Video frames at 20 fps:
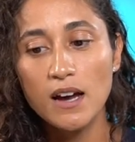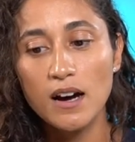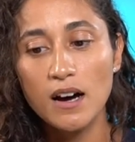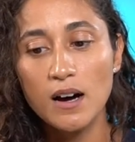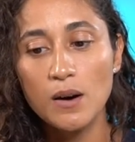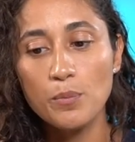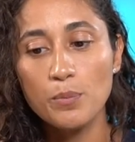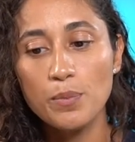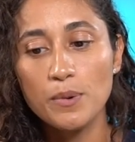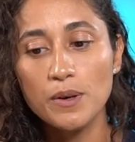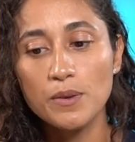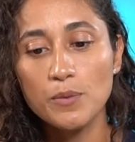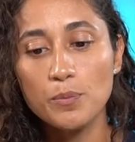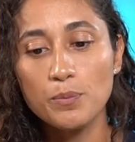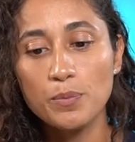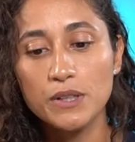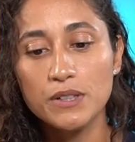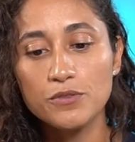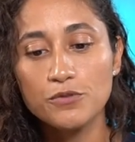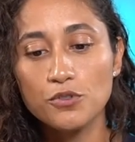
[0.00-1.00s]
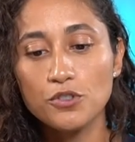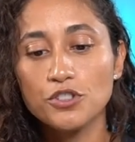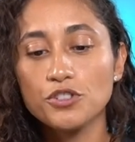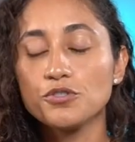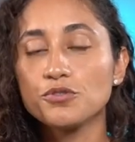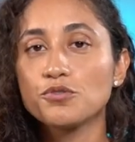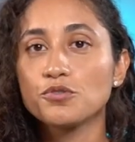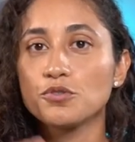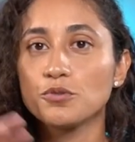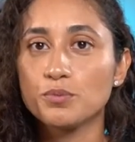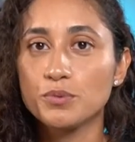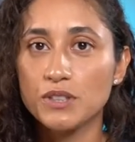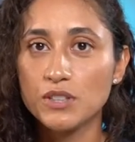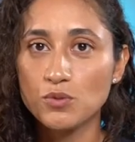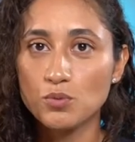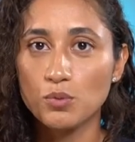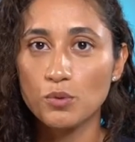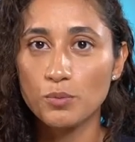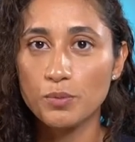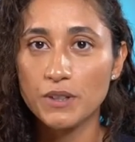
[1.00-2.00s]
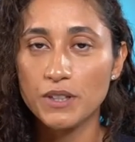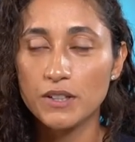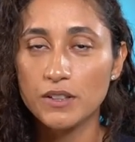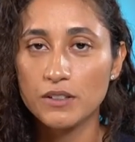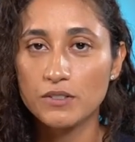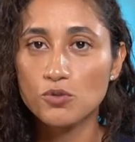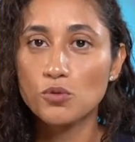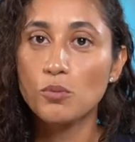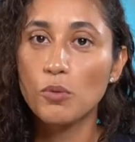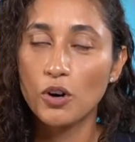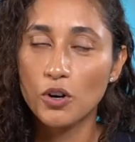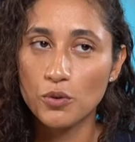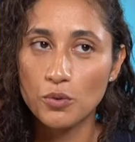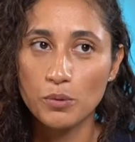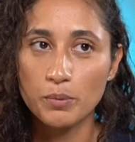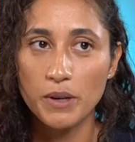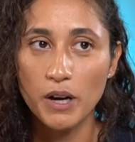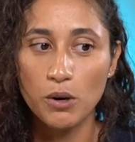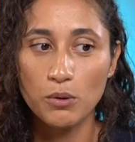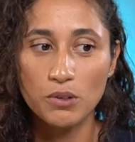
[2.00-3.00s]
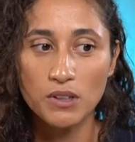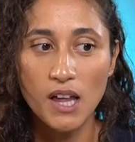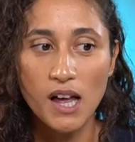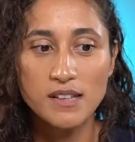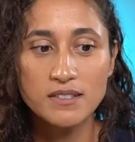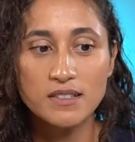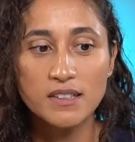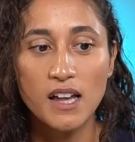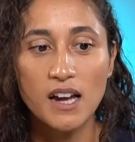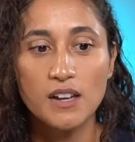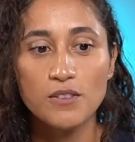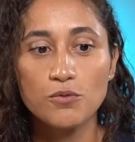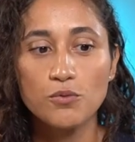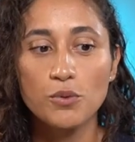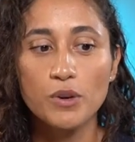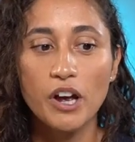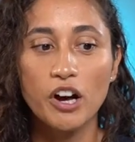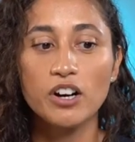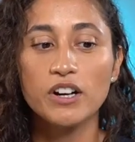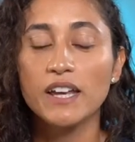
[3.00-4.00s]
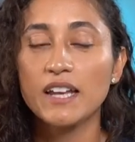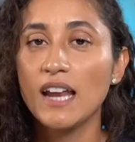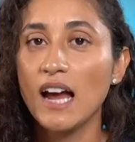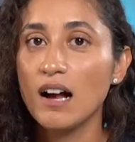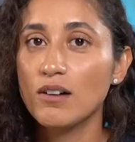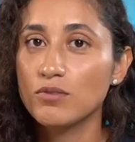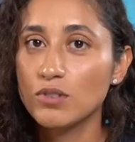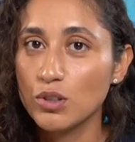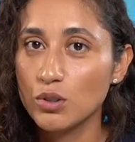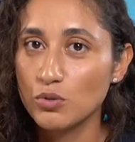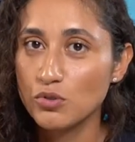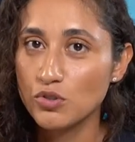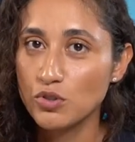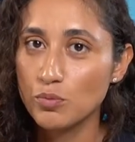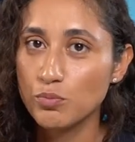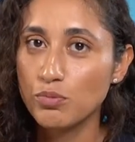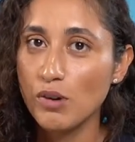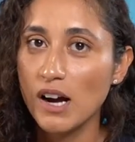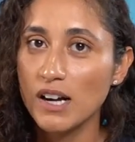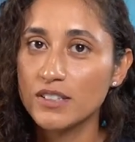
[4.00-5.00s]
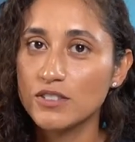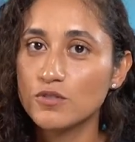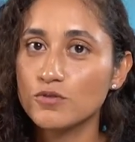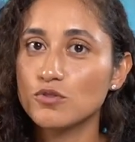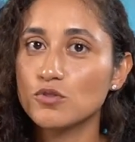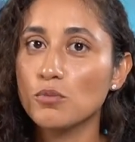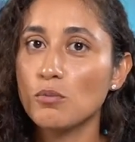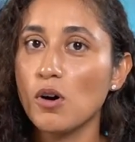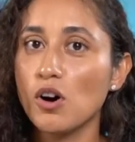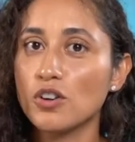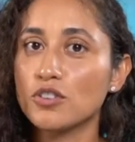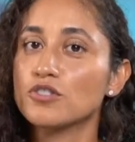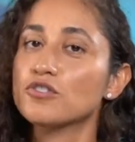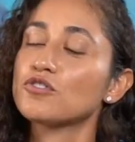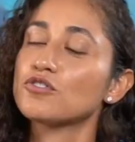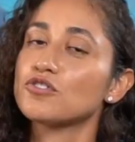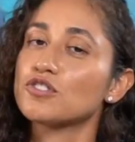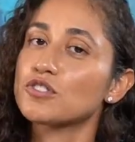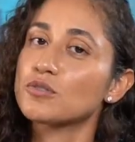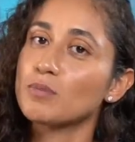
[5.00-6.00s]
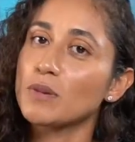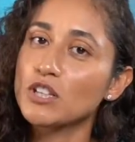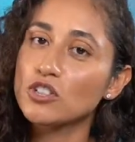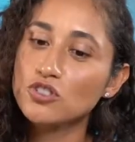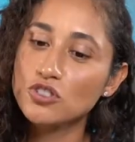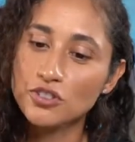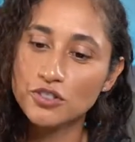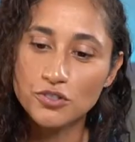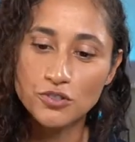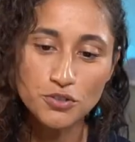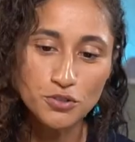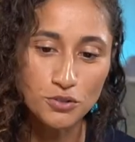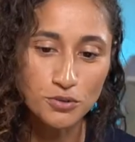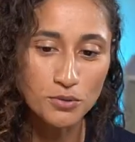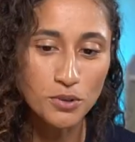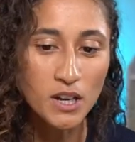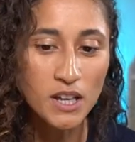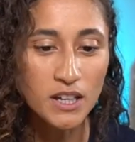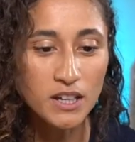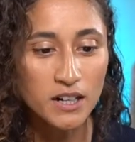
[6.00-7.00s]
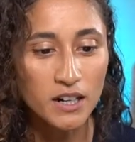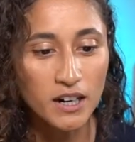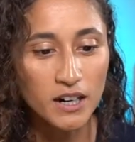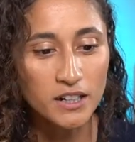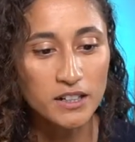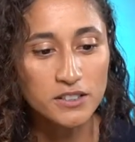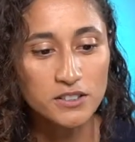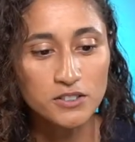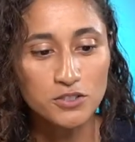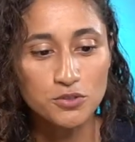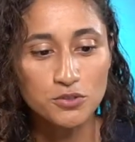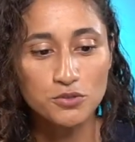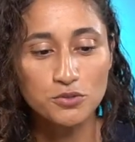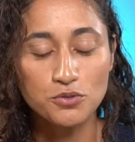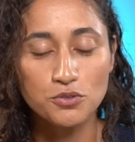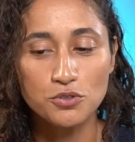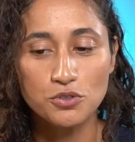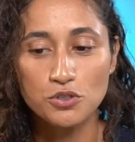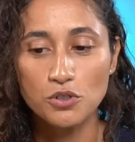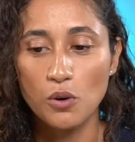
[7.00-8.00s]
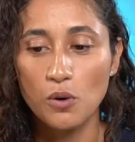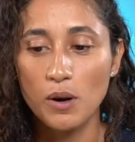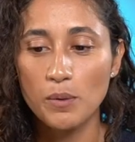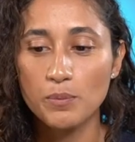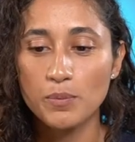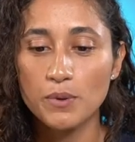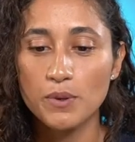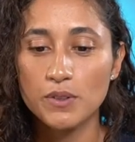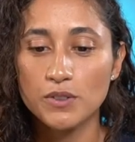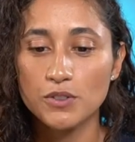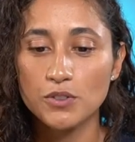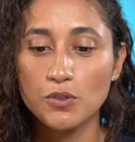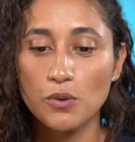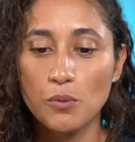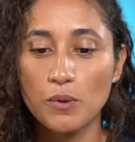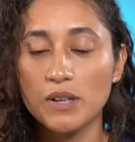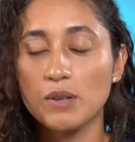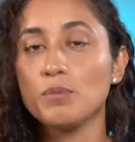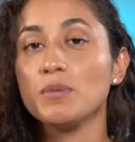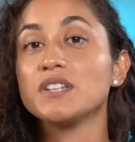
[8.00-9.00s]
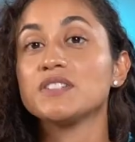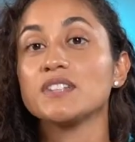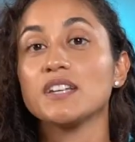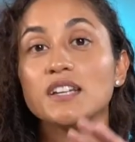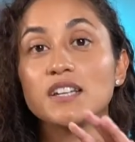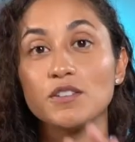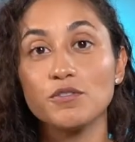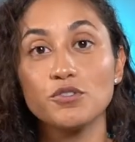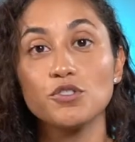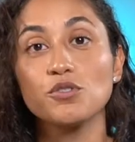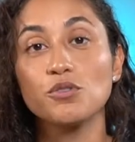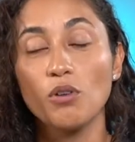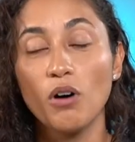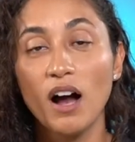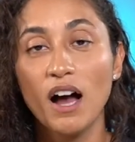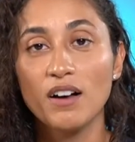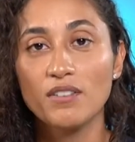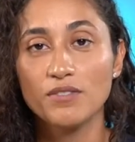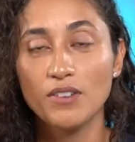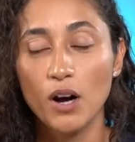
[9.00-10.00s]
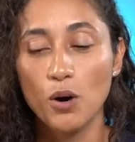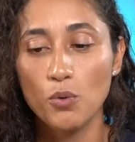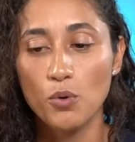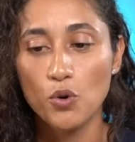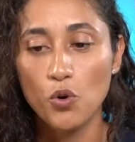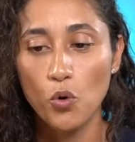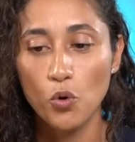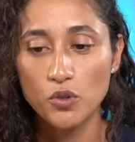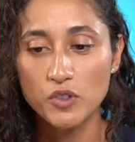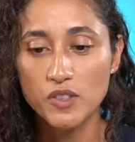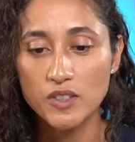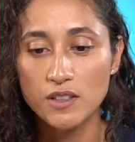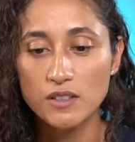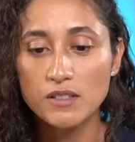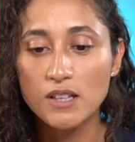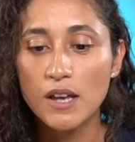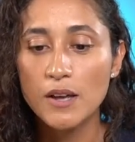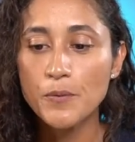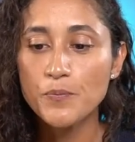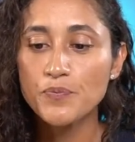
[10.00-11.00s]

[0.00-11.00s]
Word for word: But for YouTube, this will be, tomorrow will be our last live. We are gonna have a little surprise tomorrow, so just make sure you you show up. You don't want to miss it if you don't have our courses.